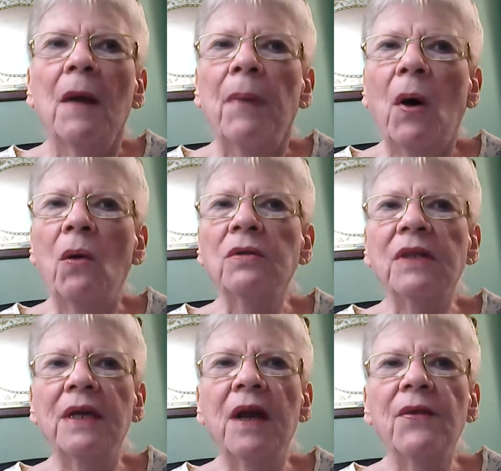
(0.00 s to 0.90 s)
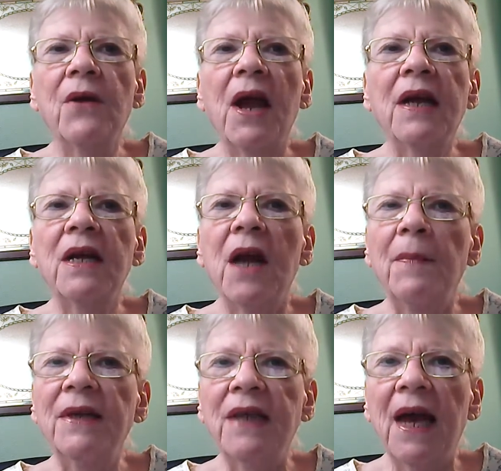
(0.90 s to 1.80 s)
Polls and other
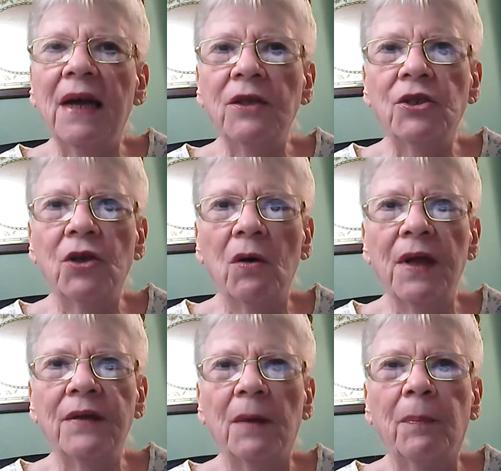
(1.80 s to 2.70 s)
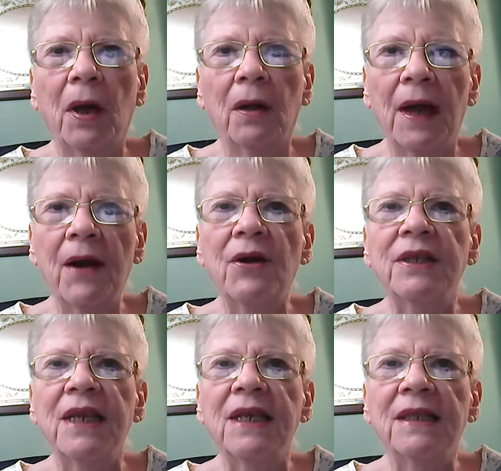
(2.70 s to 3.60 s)
economic data show that the
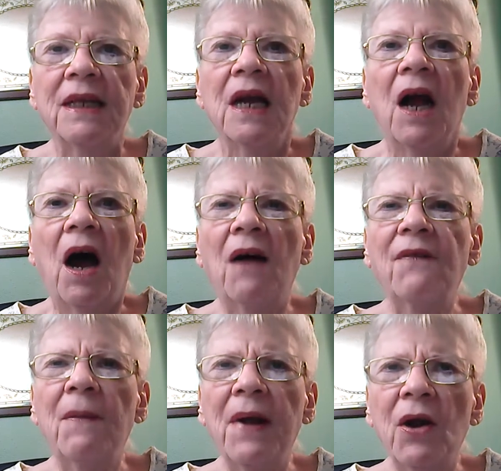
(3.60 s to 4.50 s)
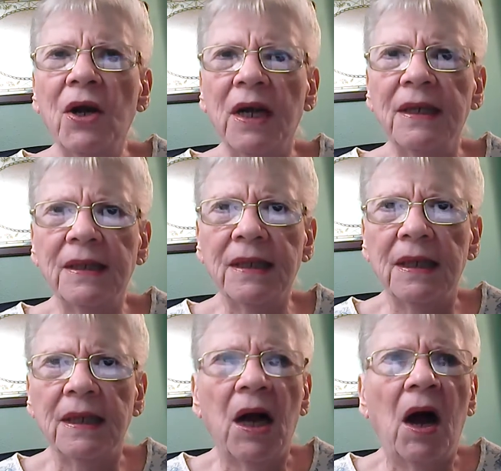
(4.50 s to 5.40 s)
polarities of Americans
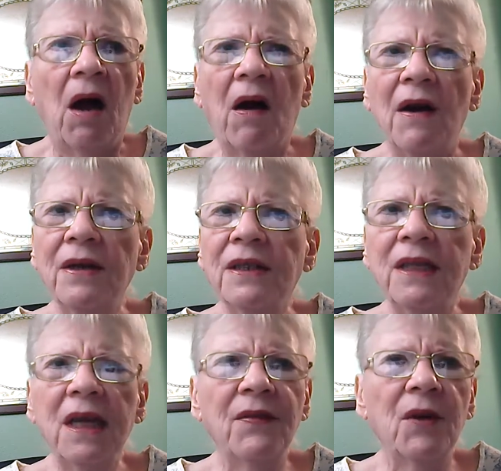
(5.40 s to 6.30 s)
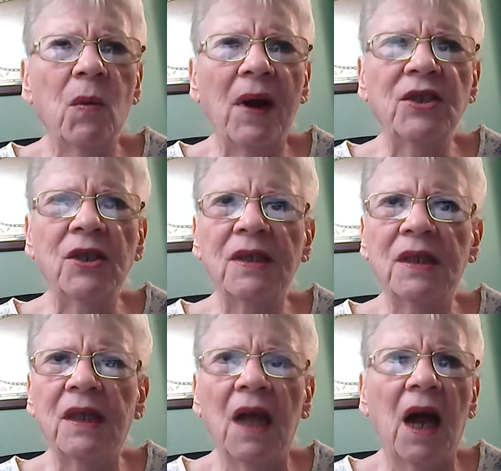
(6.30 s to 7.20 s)
aren't seeing their wages
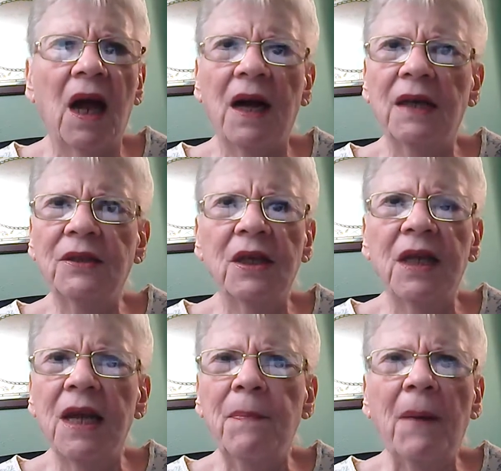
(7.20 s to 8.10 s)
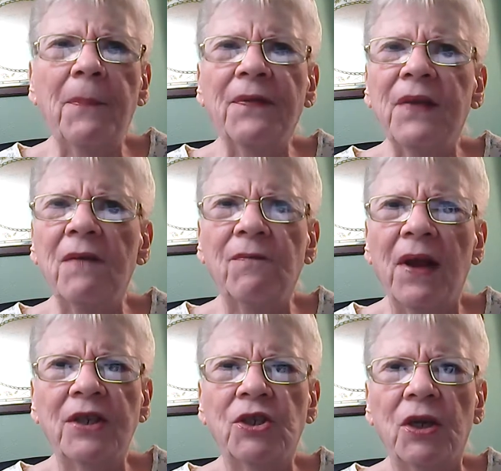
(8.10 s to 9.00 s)
to keep up with the
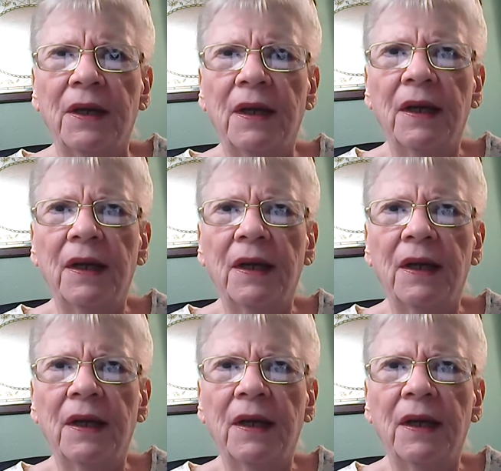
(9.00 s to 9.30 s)
inflation.